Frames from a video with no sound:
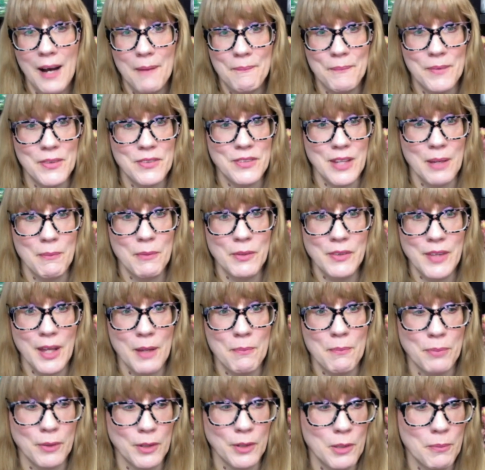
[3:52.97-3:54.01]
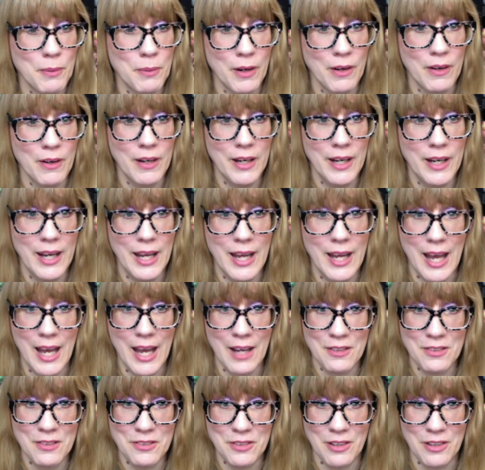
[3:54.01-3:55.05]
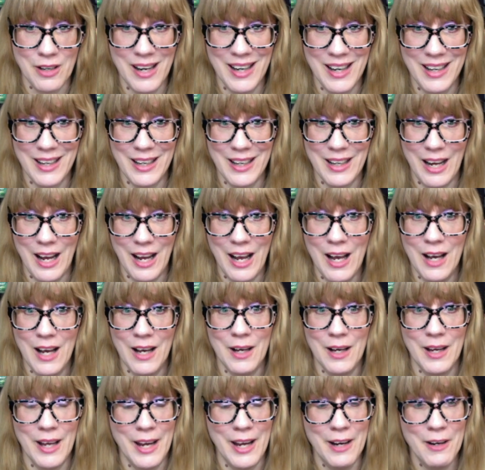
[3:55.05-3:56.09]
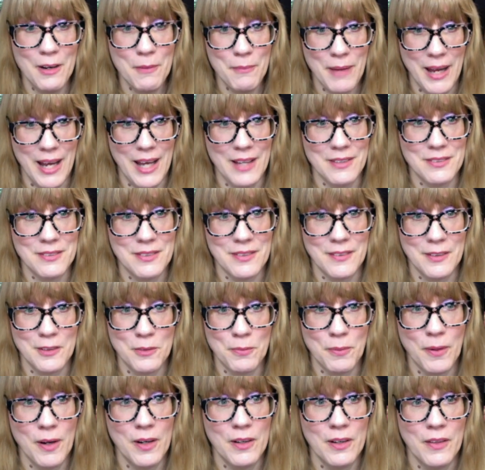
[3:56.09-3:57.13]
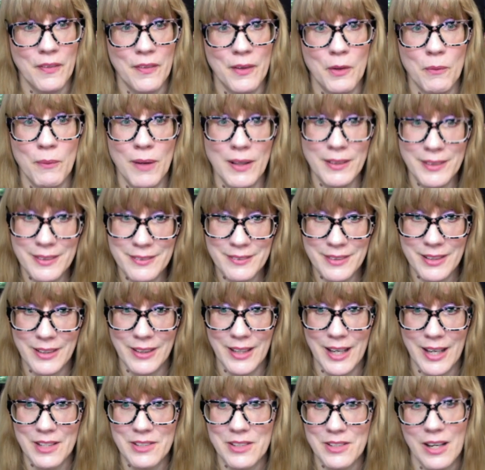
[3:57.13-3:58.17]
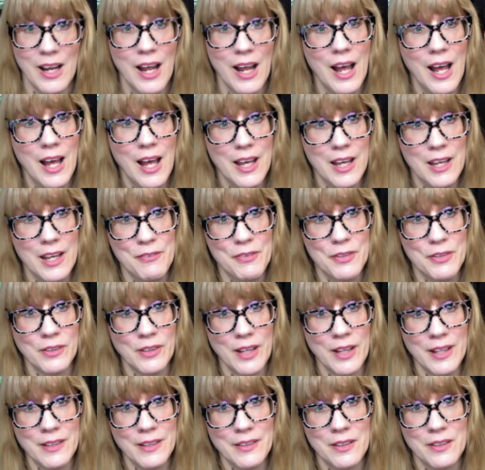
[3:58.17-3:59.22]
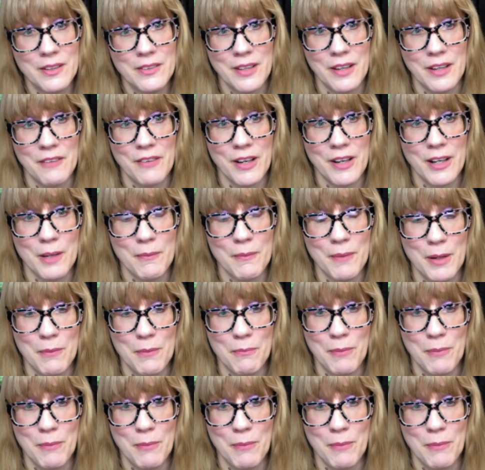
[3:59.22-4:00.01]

Same with that blueberry extract hair mask that's part of the wellness collection. If you like those, I recommend